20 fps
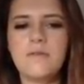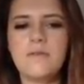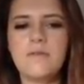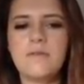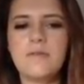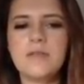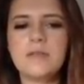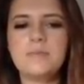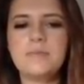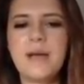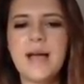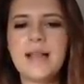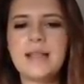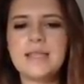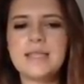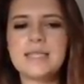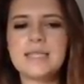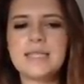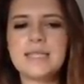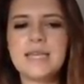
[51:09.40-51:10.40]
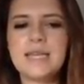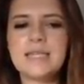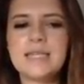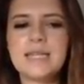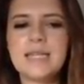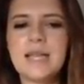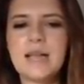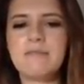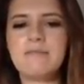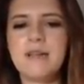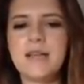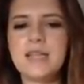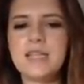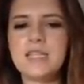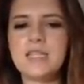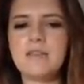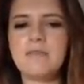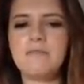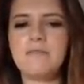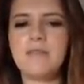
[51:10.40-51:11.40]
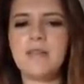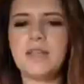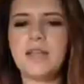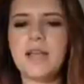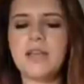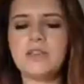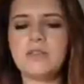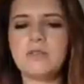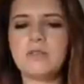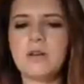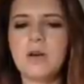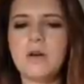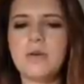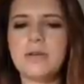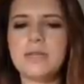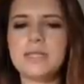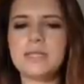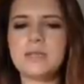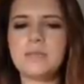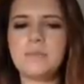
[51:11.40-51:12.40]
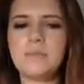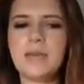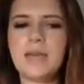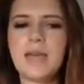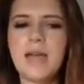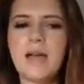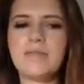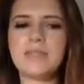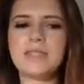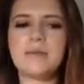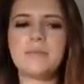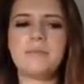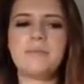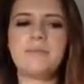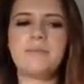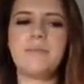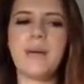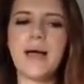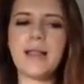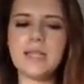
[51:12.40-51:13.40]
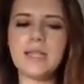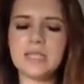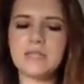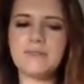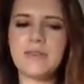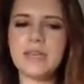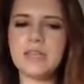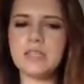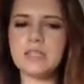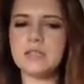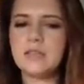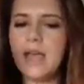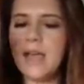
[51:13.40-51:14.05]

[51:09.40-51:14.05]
There's balance needed. I really do feel like you're going to be having to balance things.